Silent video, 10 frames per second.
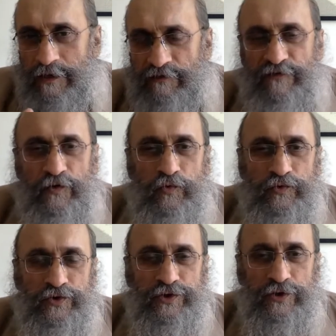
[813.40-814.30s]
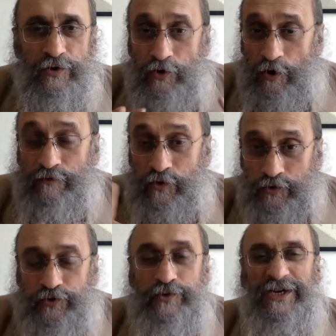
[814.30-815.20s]
the views of
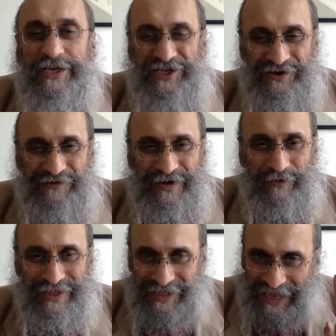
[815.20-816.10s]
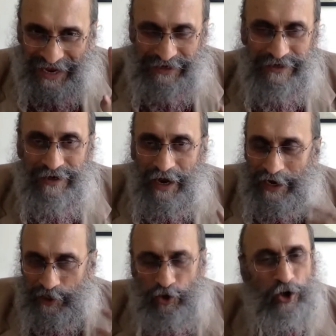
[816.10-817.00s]
those who disagree with that
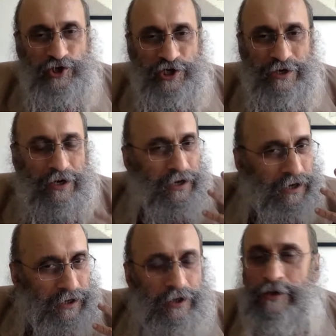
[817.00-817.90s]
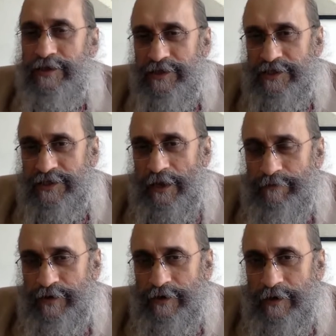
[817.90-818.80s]
ideological
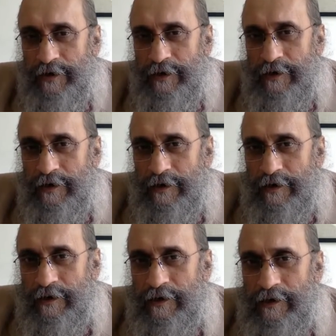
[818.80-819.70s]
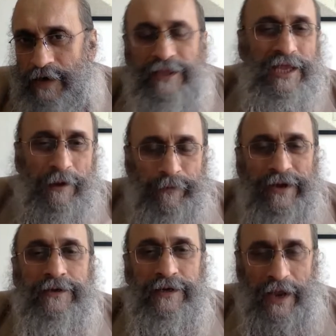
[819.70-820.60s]
concept. And they are
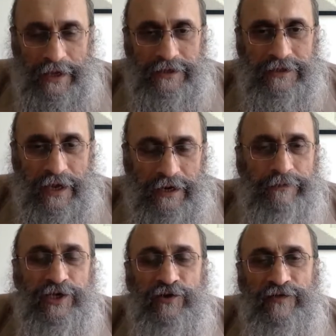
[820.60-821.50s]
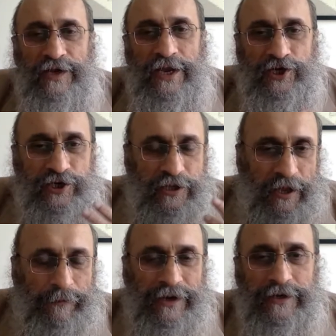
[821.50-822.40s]
painted as enemies of the nation,
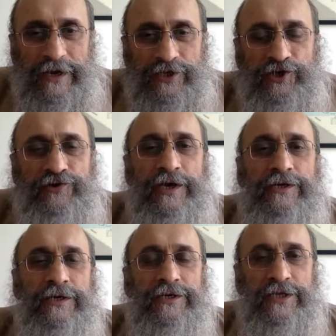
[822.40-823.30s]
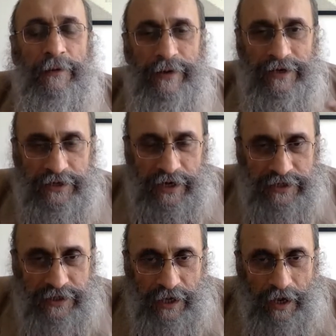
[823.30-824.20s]
they are painted as traitors, they are painted
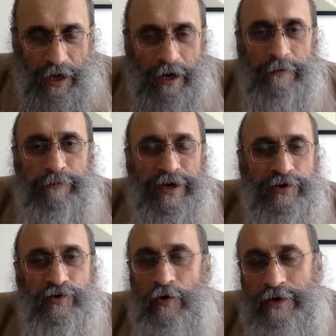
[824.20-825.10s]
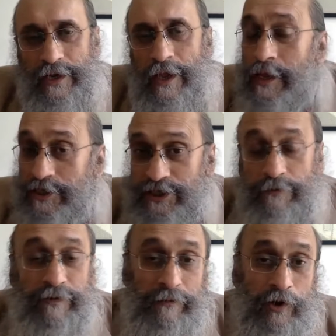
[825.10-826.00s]
as unpatriotic
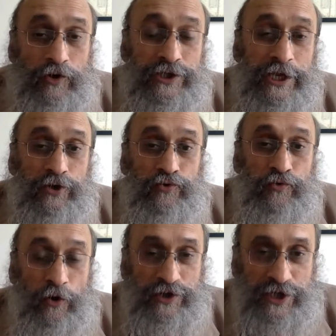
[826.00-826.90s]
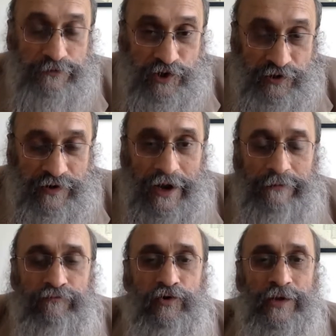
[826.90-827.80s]
simply because they do not
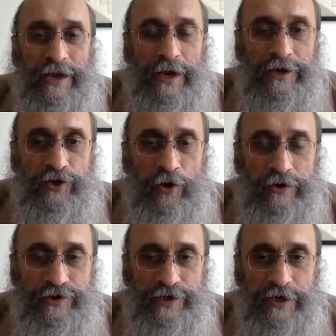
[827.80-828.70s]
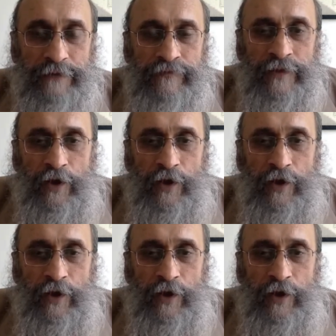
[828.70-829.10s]
subscribe to that ideology